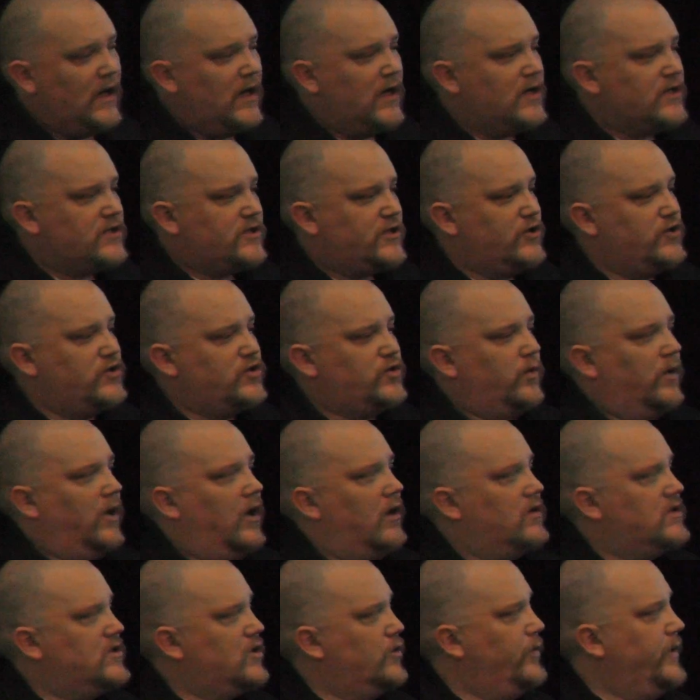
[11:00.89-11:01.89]
Students will
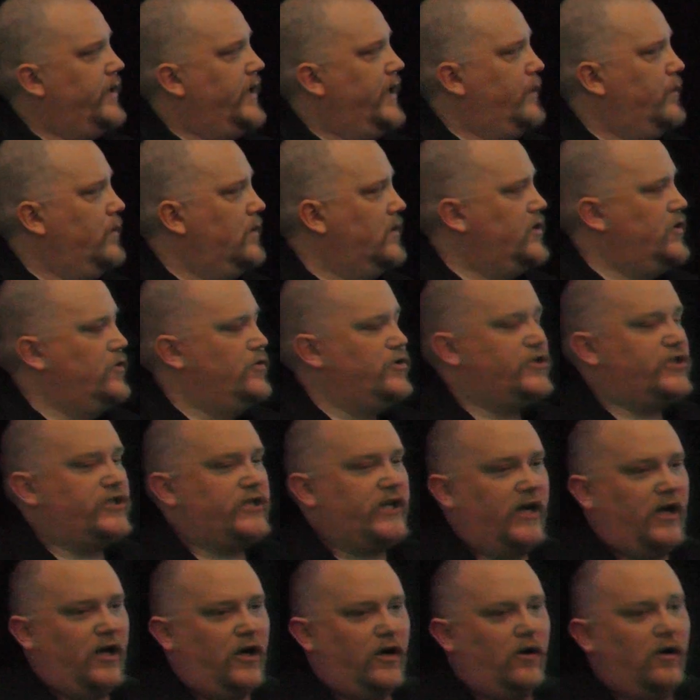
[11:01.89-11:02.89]
also be able to
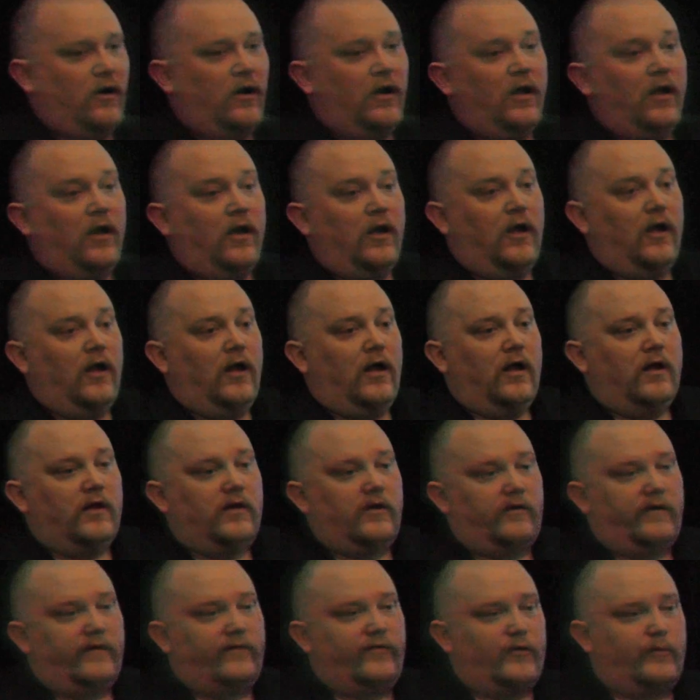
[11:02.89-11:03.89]
share
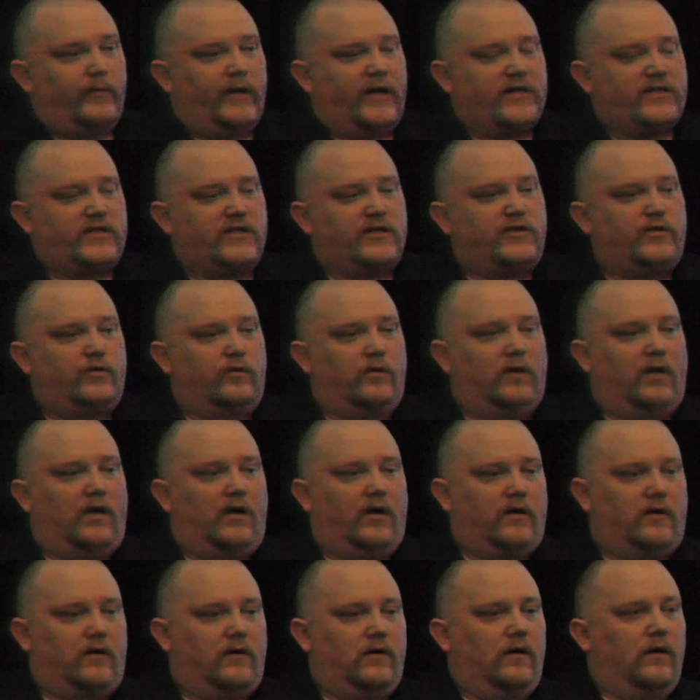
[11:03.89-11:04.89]
their information to
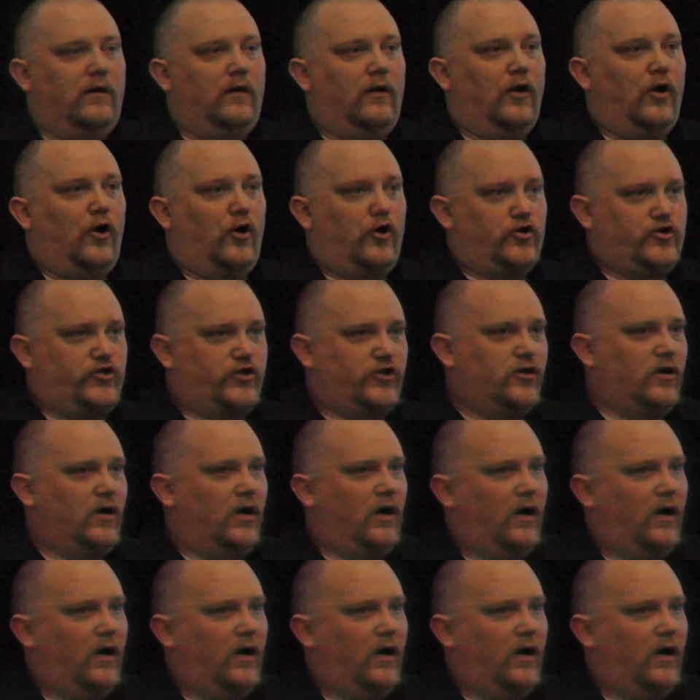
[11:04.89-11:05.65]
a larger